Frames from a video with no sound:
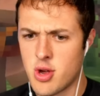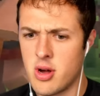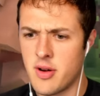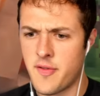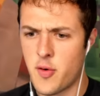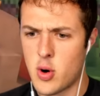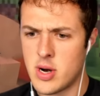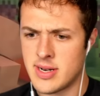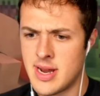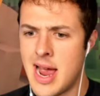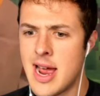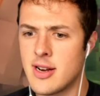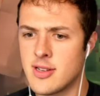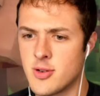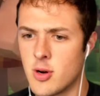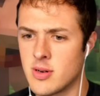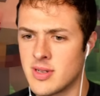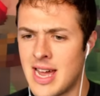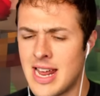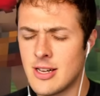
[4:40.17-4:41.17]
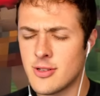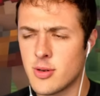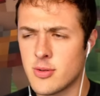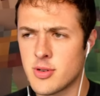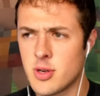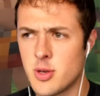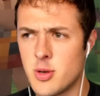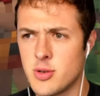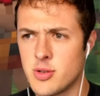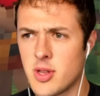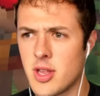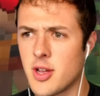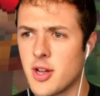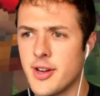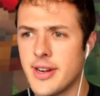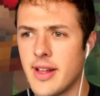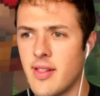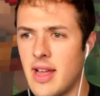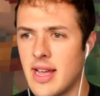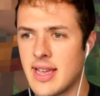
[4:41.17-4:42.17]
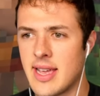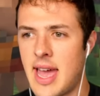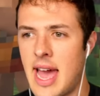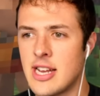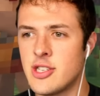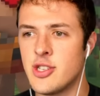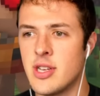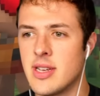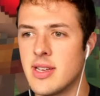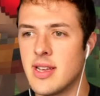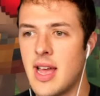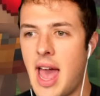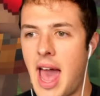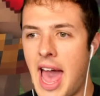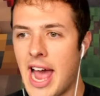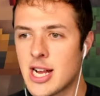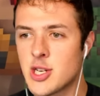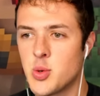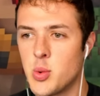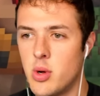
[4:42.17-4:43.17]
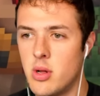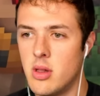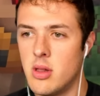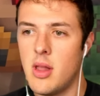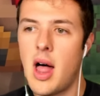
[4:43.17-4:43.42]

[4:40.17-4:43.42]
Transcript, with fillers: good for a dinosaur. Dinosaurs are usually good at, like, catching actual